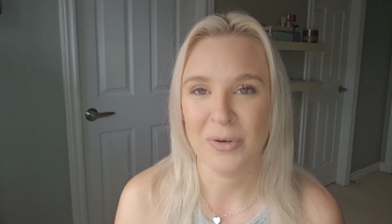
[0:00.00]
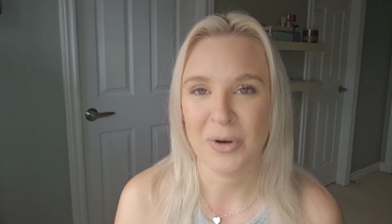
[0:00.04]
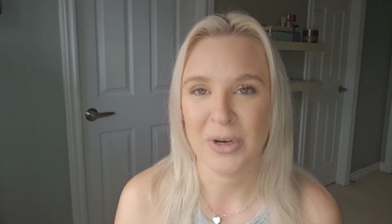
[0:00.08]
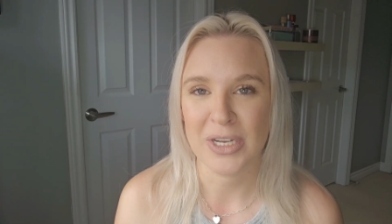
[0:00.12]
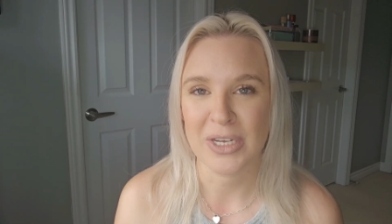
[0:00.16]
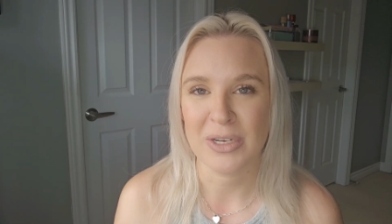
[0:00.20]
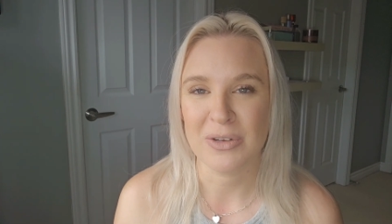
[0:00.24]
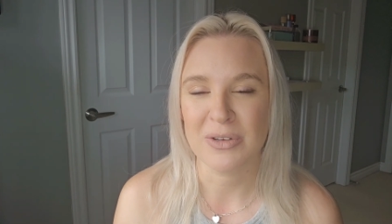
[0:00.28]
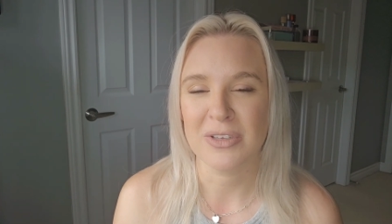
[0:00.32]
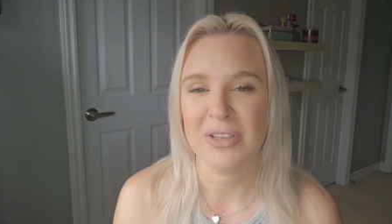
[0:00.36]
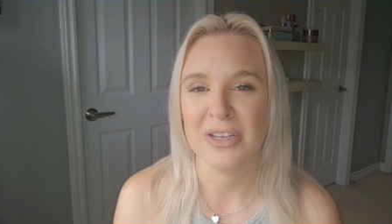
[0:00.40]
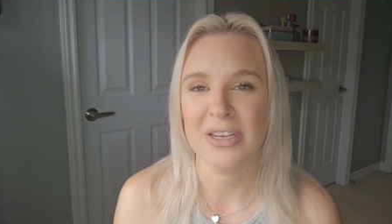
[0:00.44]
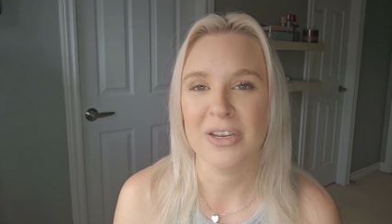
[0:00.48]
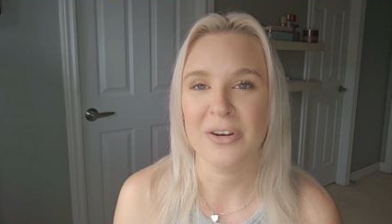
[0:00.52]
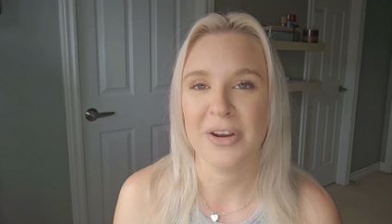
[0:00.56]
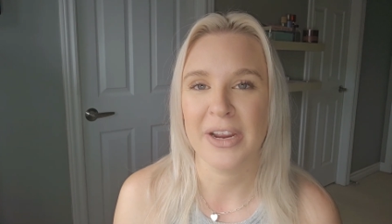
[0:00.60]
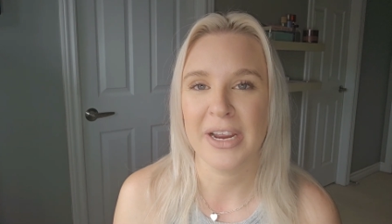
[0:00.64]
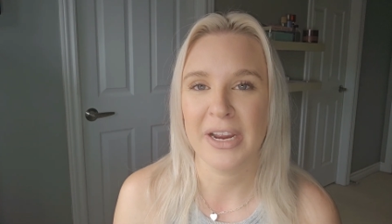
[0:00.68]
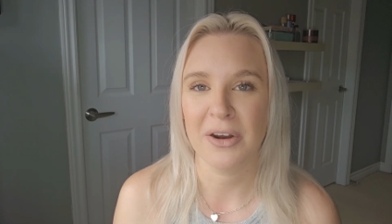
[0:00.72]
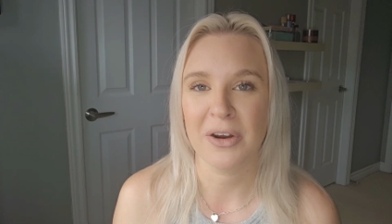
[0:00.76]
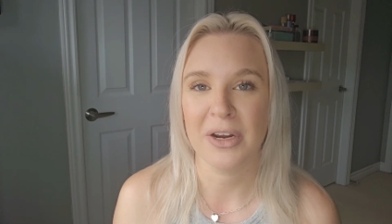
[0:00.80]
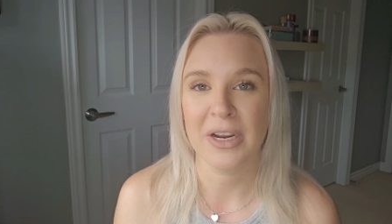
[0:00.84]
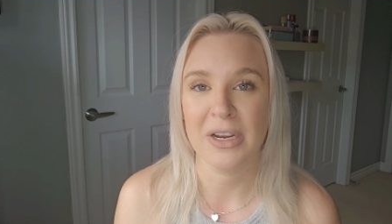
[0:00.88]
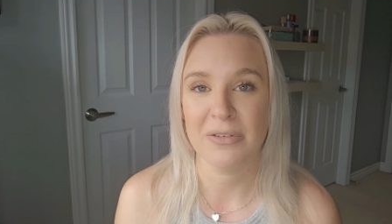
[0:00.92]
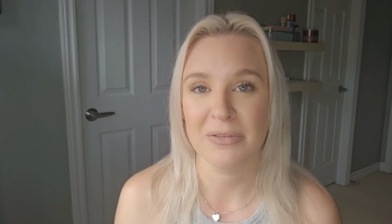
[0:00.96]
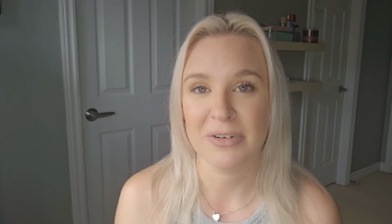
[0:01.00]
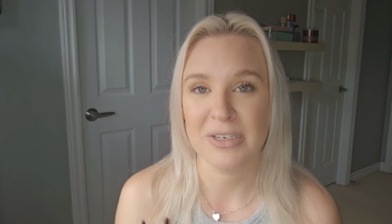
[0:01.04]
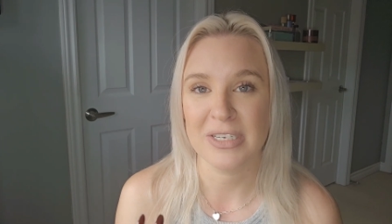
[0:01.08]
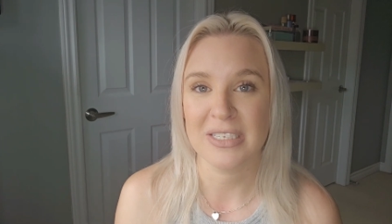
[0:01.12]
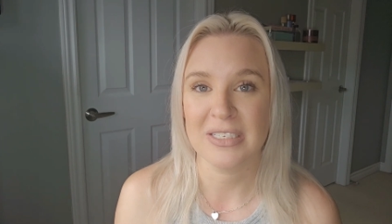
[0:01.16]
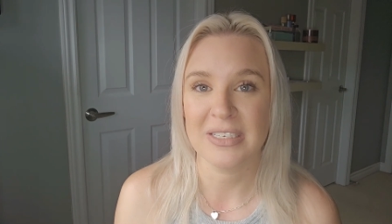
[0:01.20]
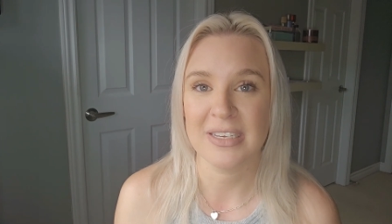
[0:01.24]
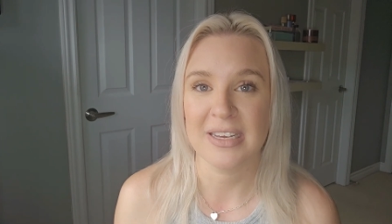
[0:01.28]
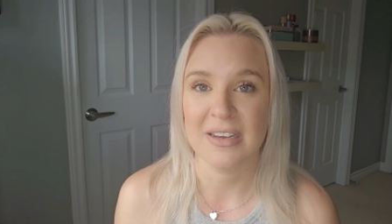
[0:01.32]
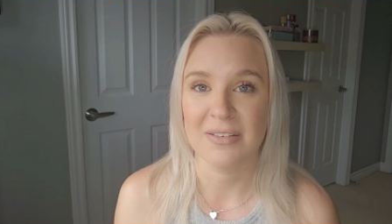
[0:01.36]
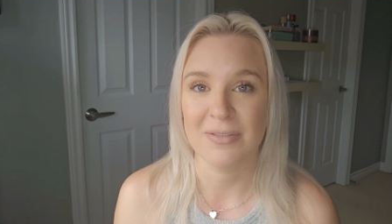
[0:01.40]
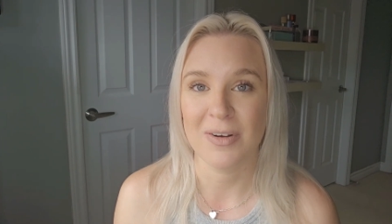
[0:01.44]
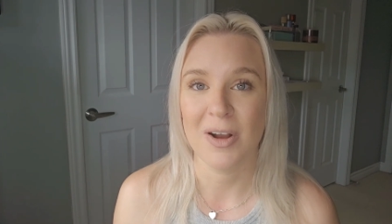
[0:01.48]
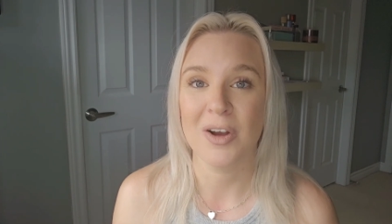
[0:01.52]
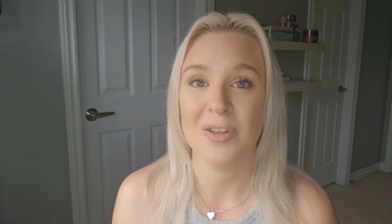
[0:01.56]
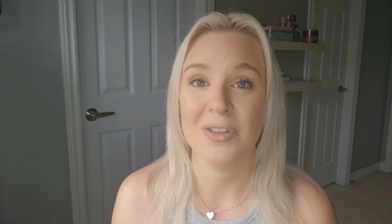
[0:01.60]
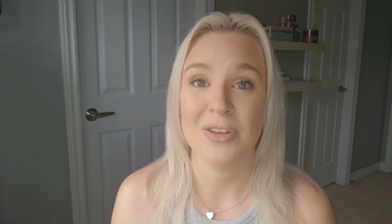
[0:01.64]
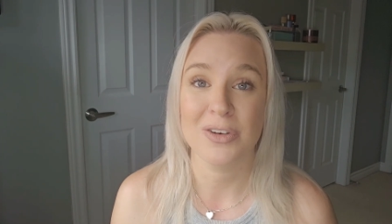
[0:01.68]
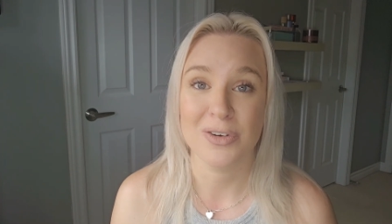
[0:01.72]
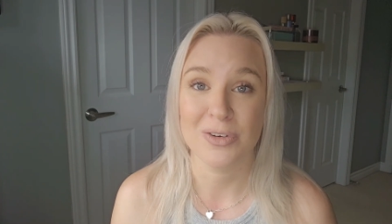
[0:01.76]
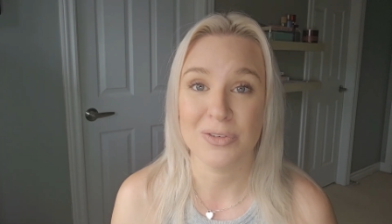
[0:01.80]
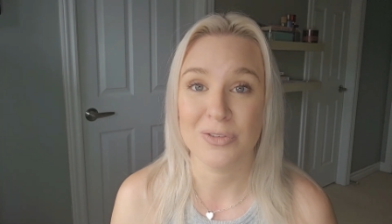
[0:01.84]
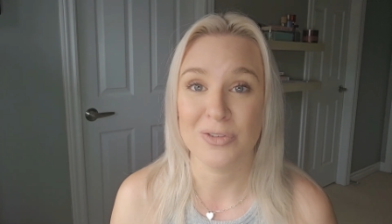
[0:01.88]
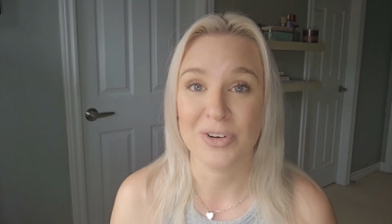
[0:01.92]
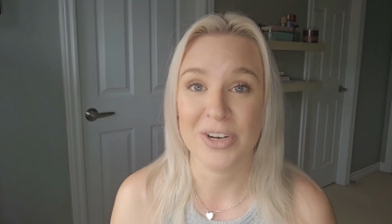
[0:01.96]
for you so that your hair can receive all
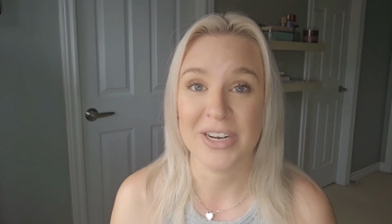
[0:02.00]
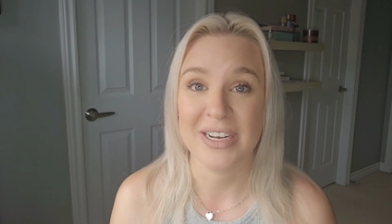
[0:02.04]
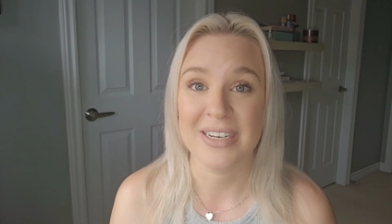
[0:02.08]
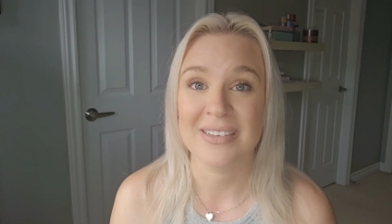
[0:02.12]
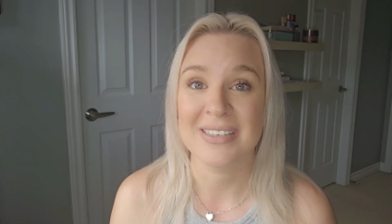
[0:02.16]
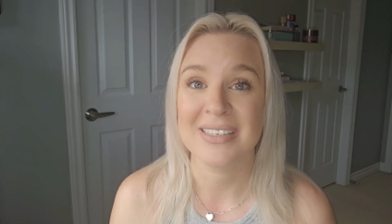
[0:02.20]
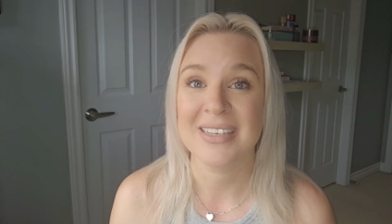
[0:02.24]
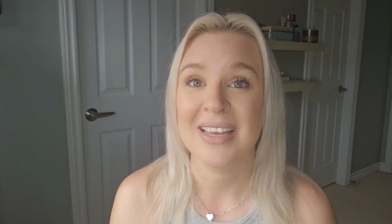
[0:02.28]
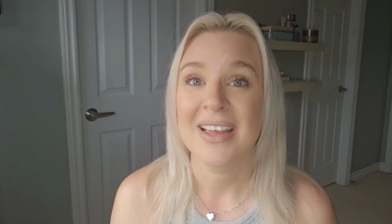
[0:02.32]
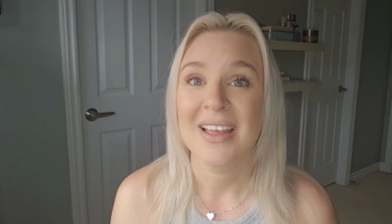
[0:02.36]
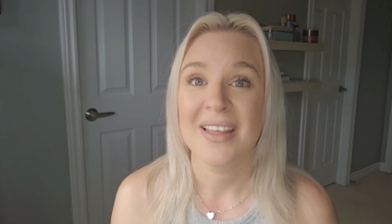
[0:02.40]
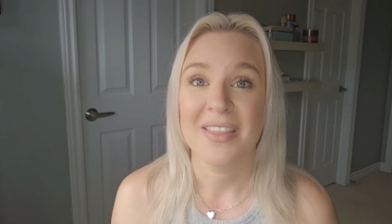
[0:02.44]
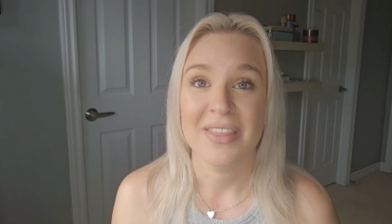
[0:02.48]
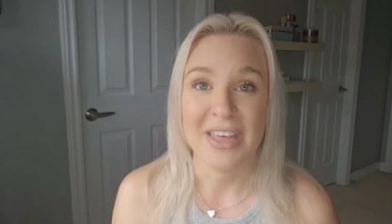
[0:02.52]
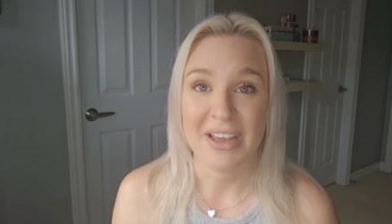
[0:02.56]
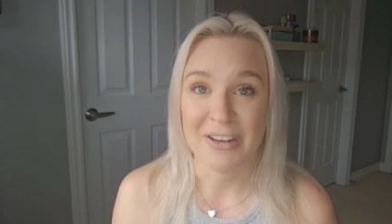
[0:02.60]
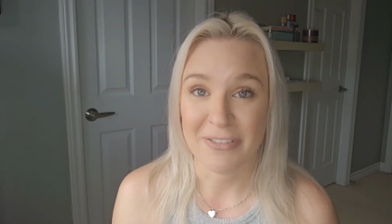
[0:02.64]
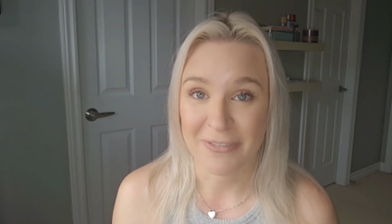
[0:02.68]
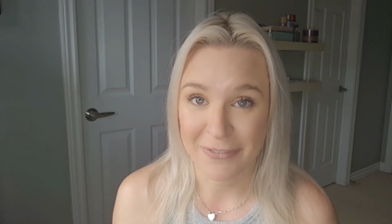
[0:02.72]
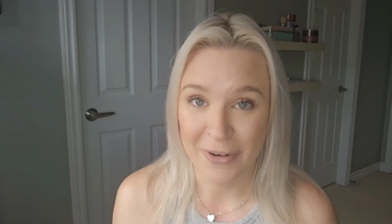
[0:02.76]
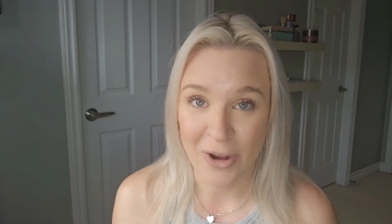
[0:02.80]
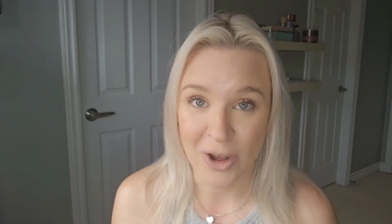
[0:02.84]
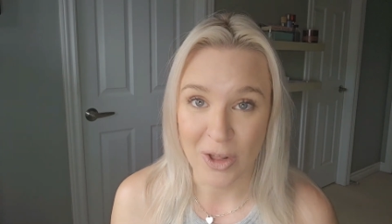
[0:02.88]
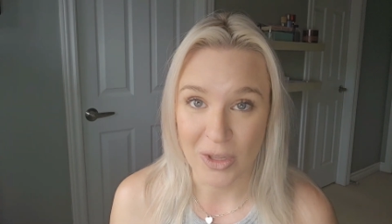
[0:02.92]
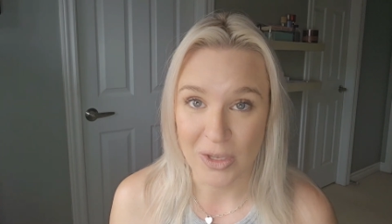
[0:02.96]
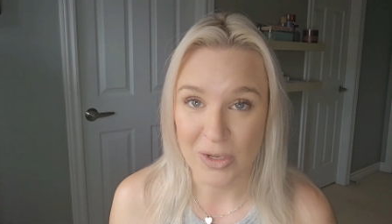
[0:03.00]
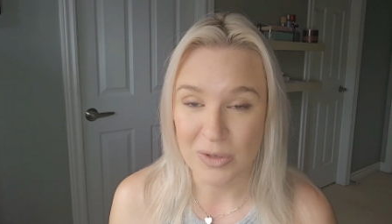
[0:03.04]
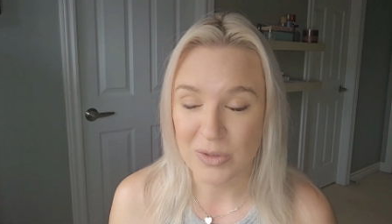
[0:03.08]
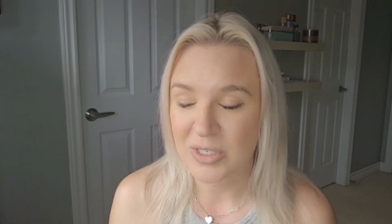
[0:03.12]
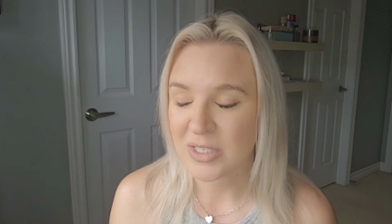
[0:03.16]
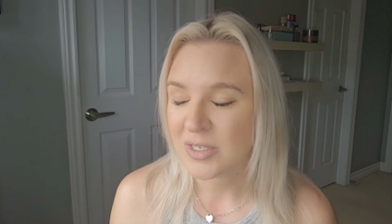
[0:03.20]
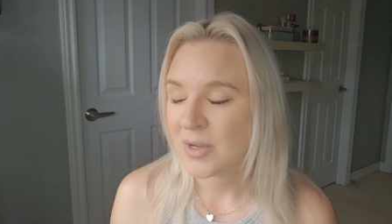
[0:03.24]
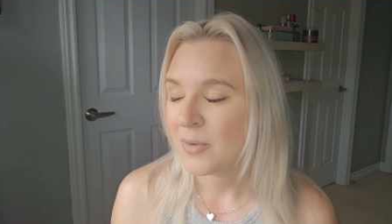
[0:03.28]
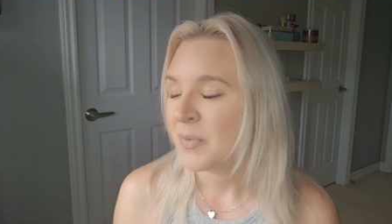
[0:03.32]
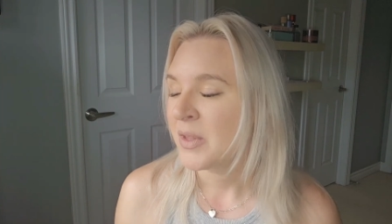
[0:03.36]
the nutrients that follows.